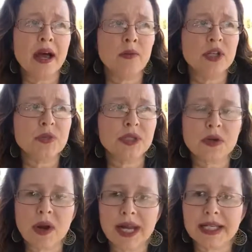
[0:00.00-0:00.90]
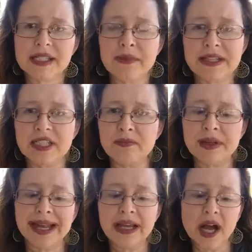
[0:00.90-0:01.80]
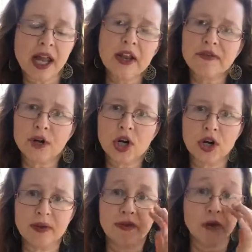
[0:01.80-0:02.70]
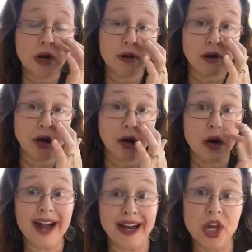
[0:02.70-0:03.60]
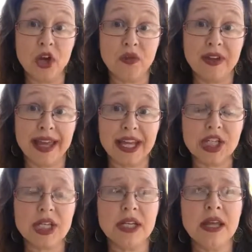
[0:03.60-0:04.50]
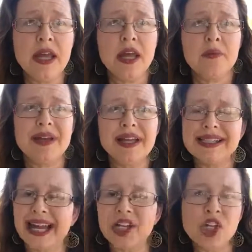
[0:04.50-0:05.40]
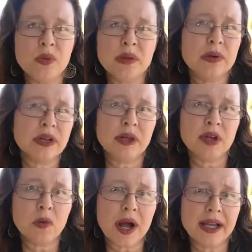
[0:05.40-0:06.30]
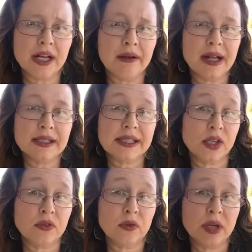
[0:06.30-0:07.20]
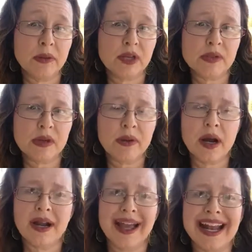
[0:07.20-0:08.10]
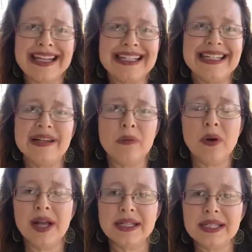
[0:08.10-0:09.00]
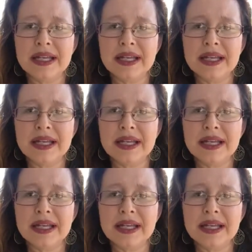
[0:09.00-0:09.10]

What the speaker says: which was quite expensive, but I got it for her before our Idaho vacation because I knew we were going to be walking around Silverwood Amusement Park, and I didn't want...